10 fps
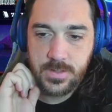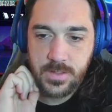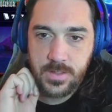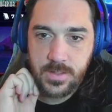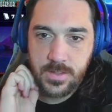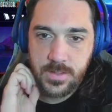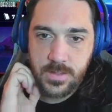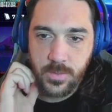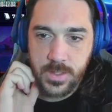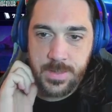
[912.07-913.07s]

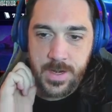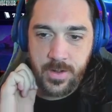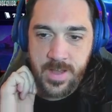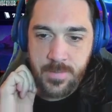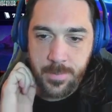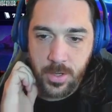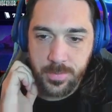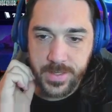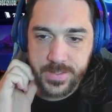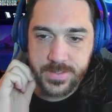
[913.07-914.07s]
The one time I don't have my
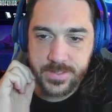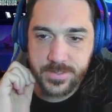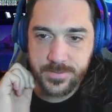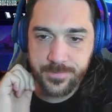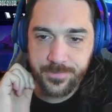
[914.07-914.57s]
Mobius.